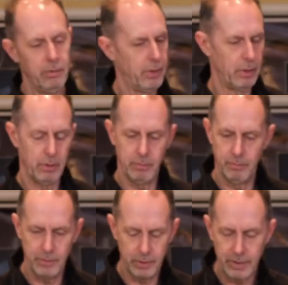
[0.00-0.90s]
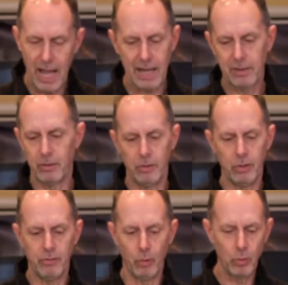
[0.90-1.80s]
their DAC, their
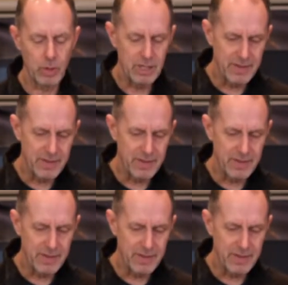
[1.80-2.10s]
phone receiver.